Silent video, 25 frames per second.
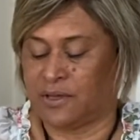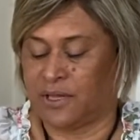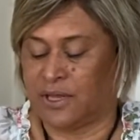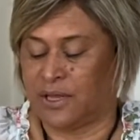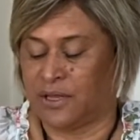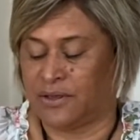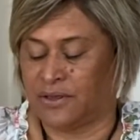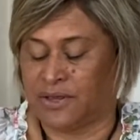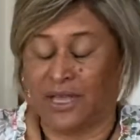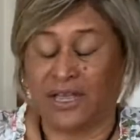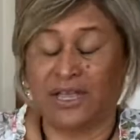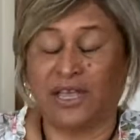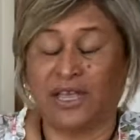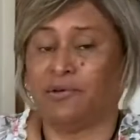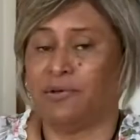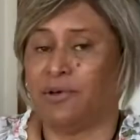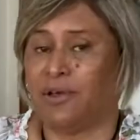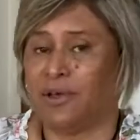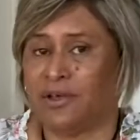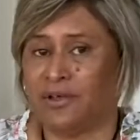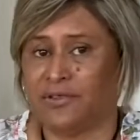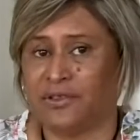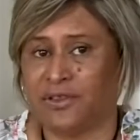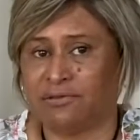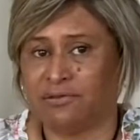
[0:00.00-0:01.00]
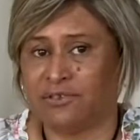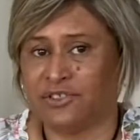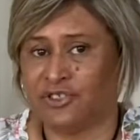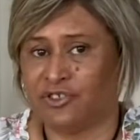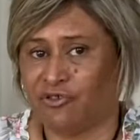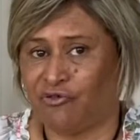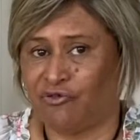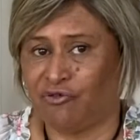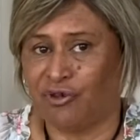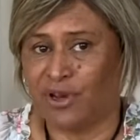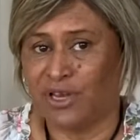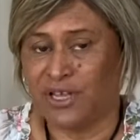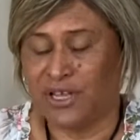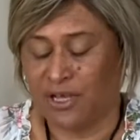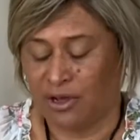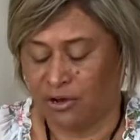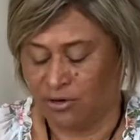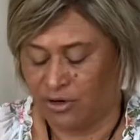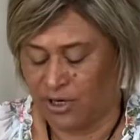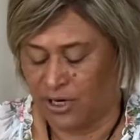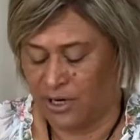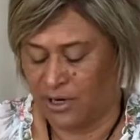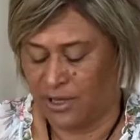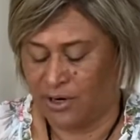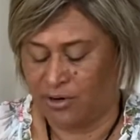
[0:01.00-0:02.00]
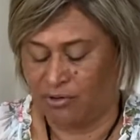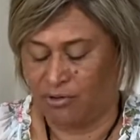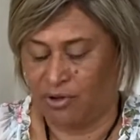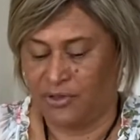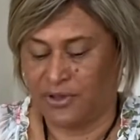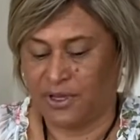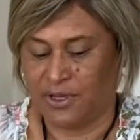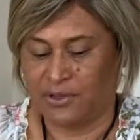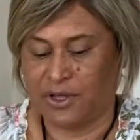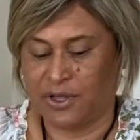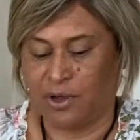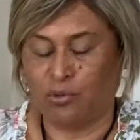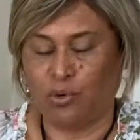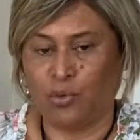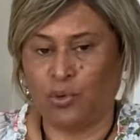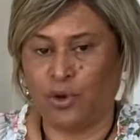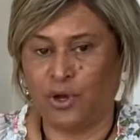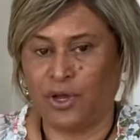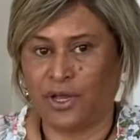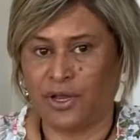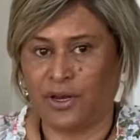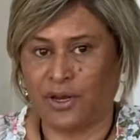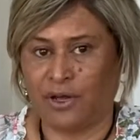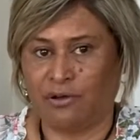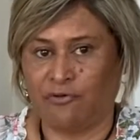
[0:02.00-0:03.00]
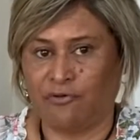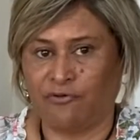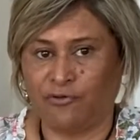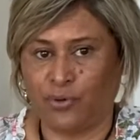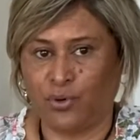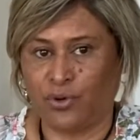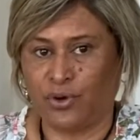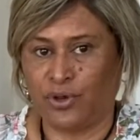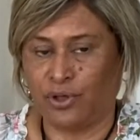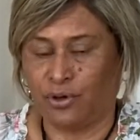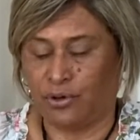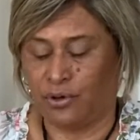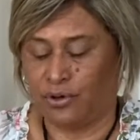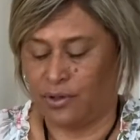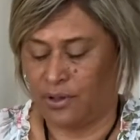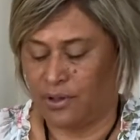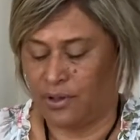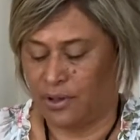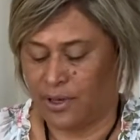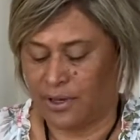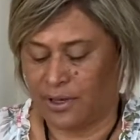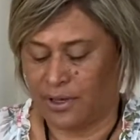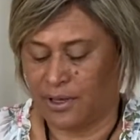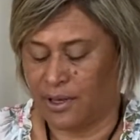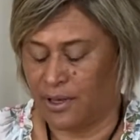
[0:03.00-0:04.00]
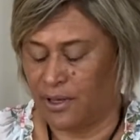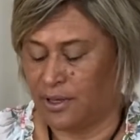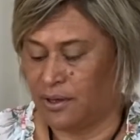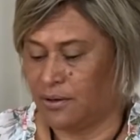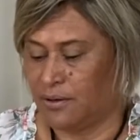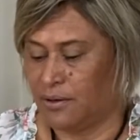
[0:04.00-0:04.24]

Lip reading: there is a free calculator on there that will work it out for you. Okay.